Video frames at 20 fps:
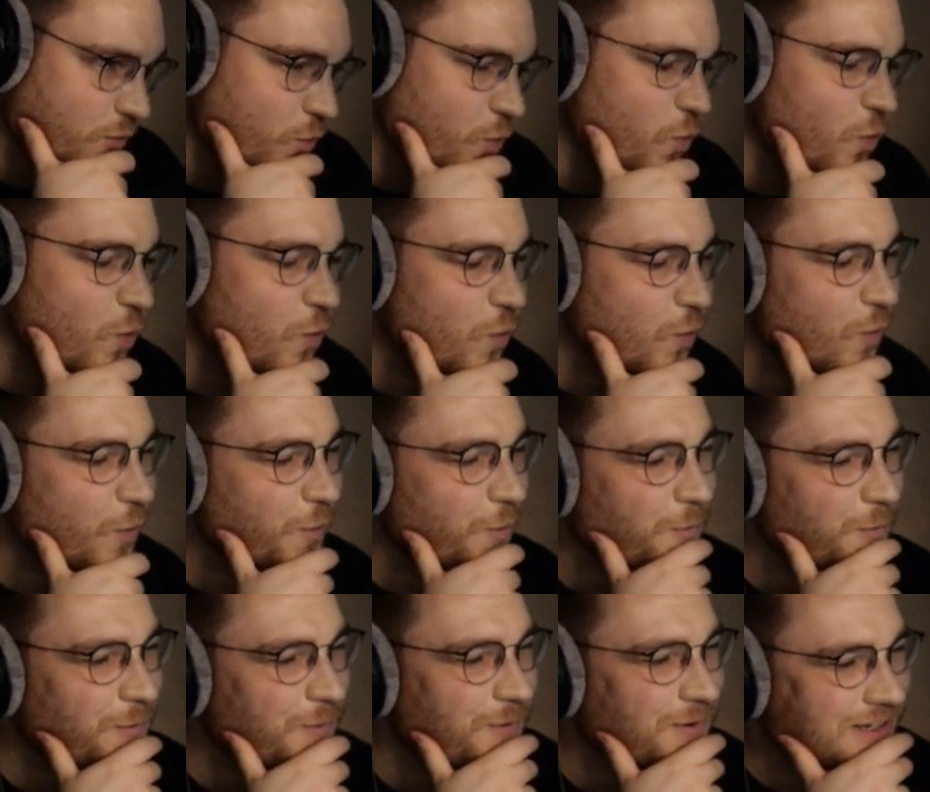
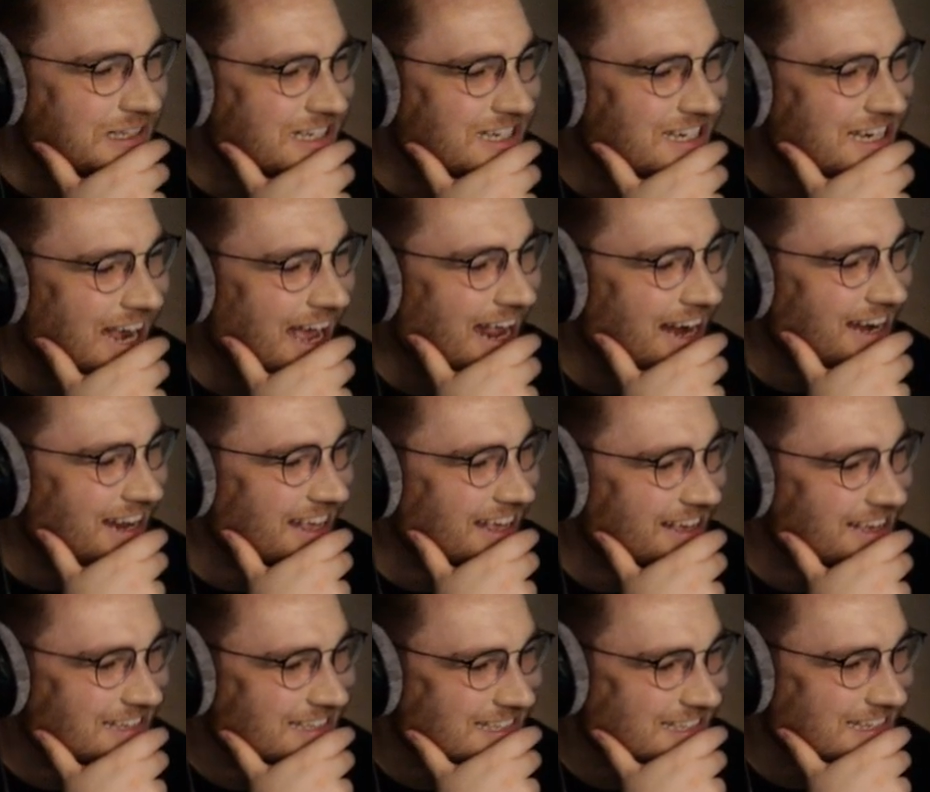Ooh,
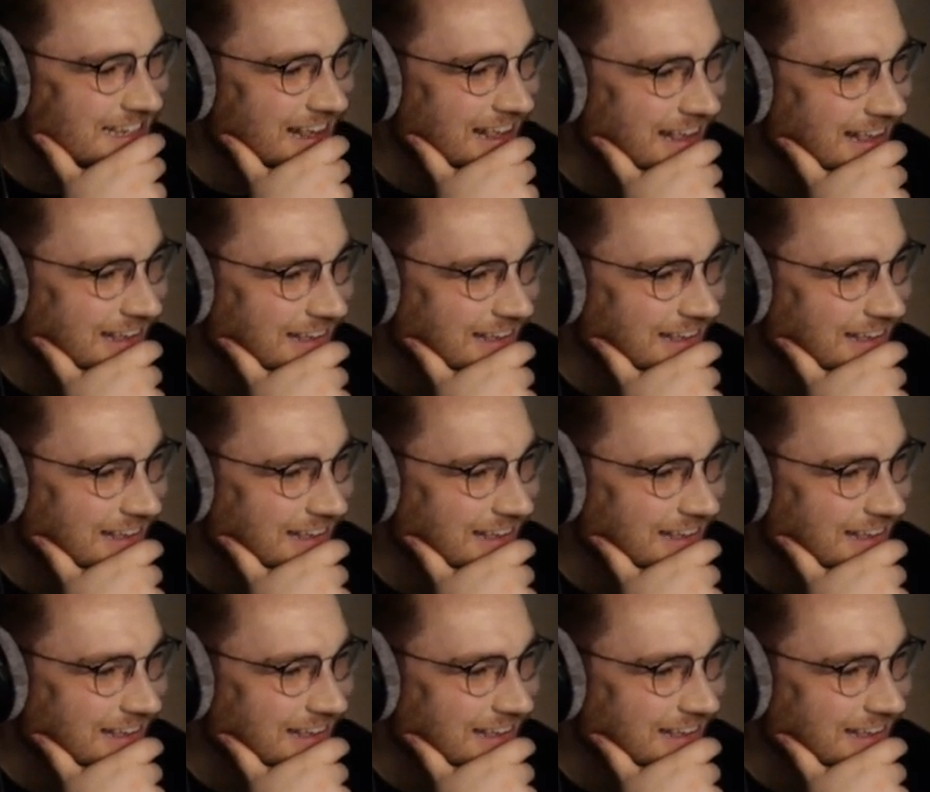Chalice!